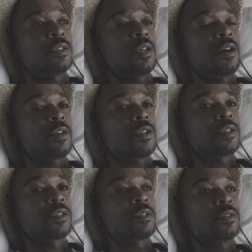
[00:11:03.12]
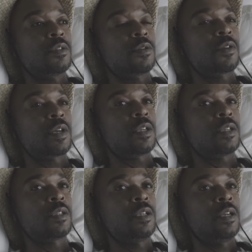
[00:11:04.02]
artists,
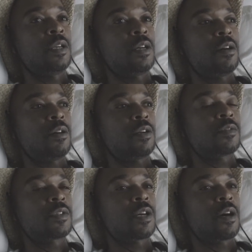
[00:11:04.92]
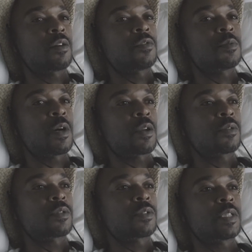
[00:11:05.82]
Ukraine artists, photographers,
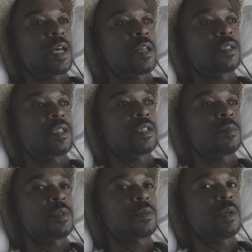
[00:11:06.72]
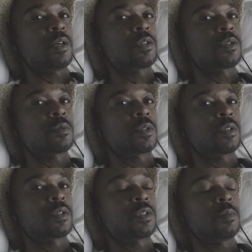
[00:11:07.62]
models, stylists. They send me some awesome work.